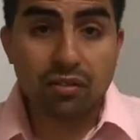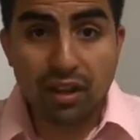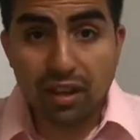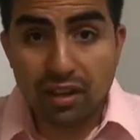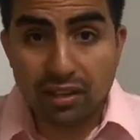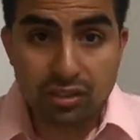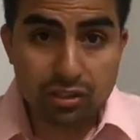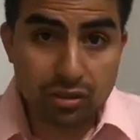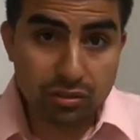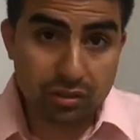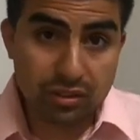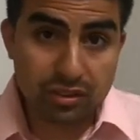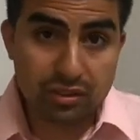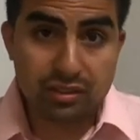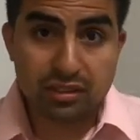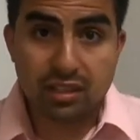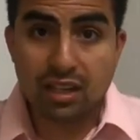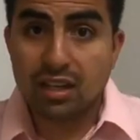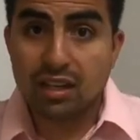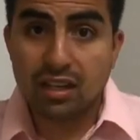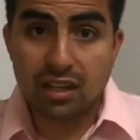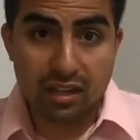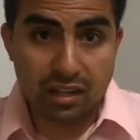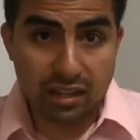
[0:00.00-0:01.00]
interest
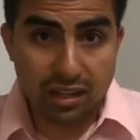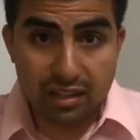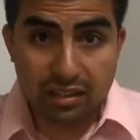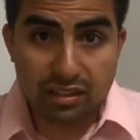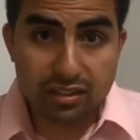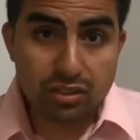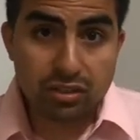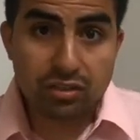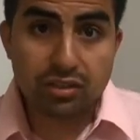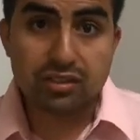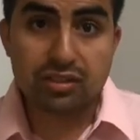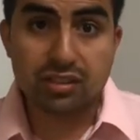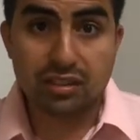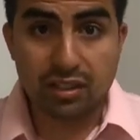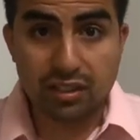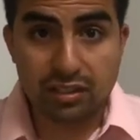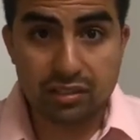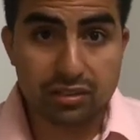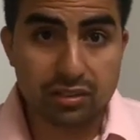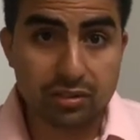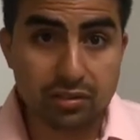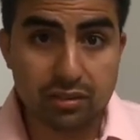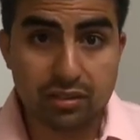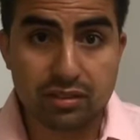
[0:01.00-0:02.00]
and interest and
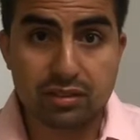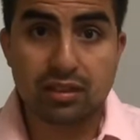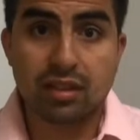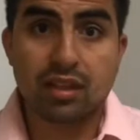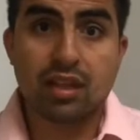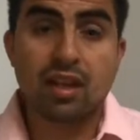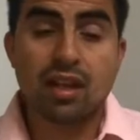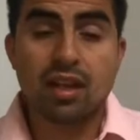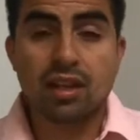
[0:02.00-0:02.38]
interest.